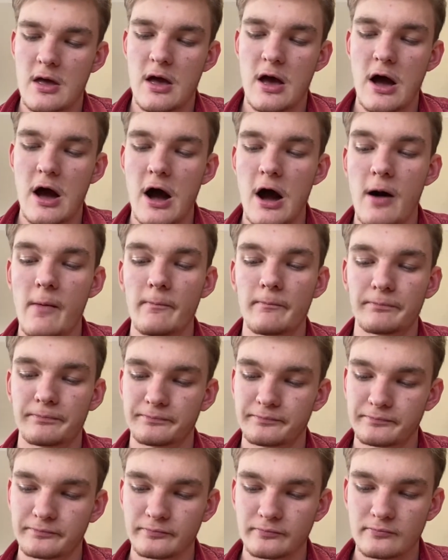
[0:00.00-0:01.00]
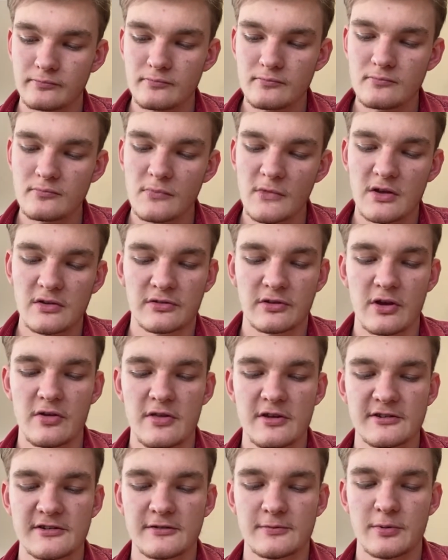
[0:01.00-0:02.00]
So
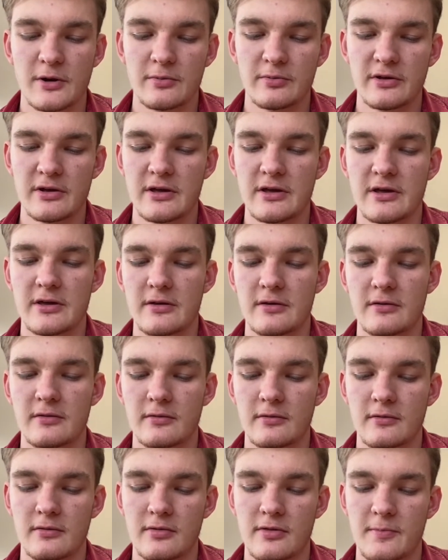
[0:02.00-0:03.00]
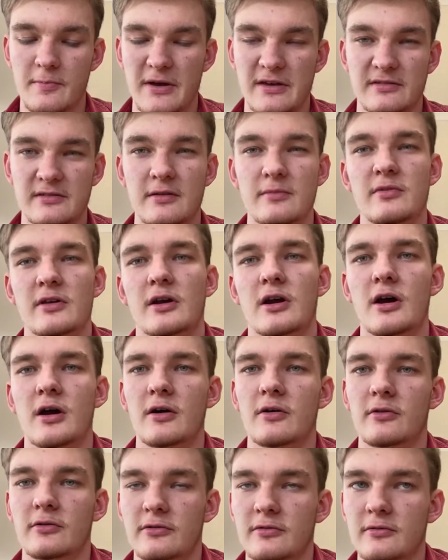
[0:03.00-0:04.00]
this is probably the best timber
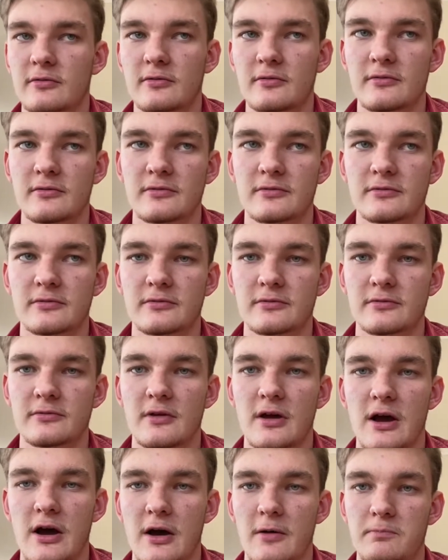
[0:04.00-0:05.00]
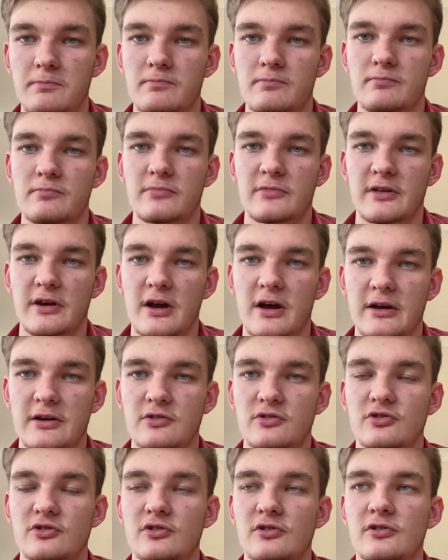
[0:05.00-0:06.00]
that I
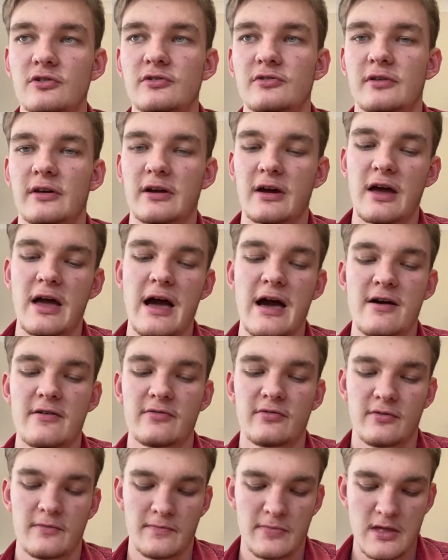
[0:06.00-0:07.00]
could use, that I have,